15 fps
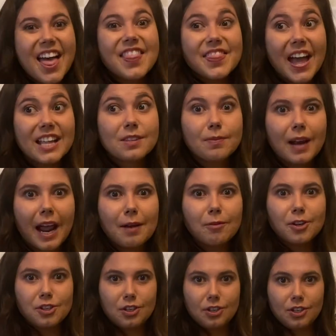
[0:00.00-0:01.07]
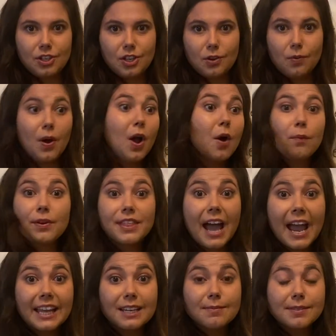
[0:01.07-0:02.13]
That's what I want you to do with
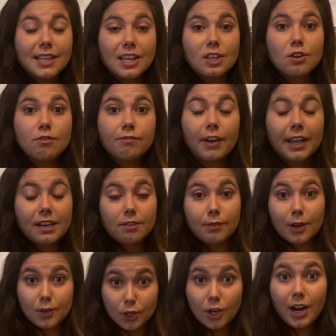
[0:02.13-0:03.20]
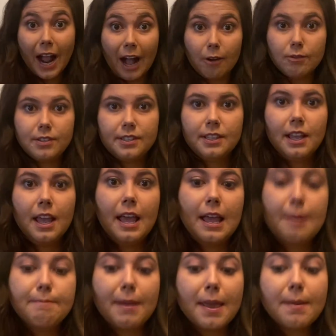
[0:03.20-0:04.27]
items that you find around your house.
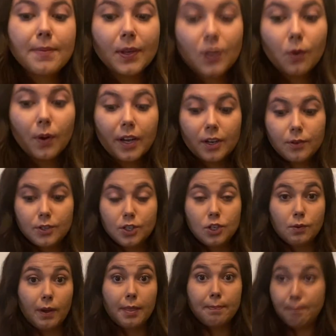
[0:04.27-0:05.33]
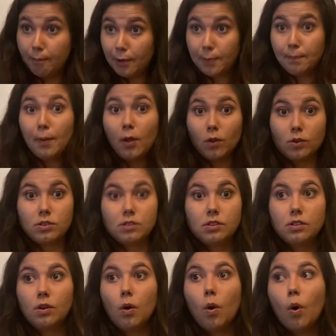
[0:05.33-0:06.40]
Maybe you're going to do it with bowls
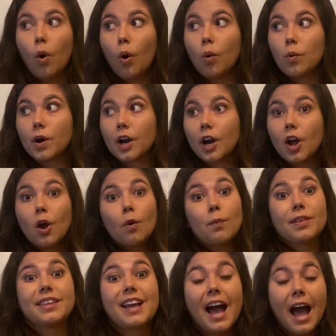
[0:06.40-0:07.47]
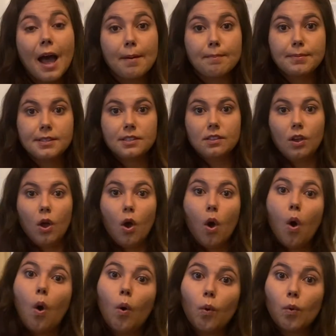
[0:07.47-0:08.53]
or with cups
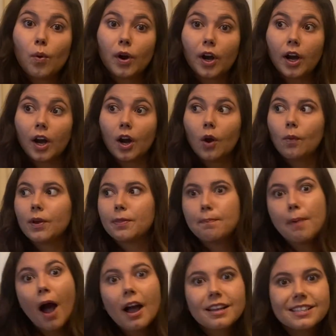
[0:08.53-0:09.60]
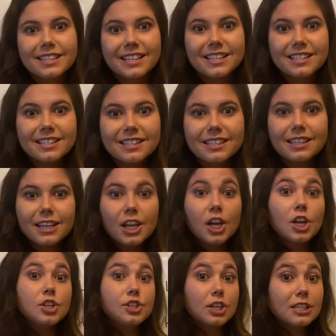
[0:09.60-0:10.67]
or with boxes.
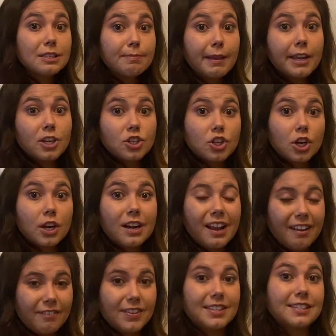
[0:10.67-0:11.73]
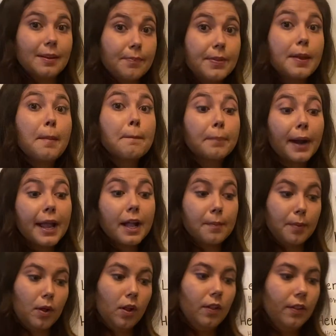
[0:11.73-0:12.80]
Just make sure if it's something
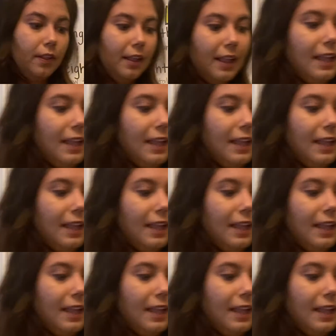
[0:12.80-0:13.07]
breakable,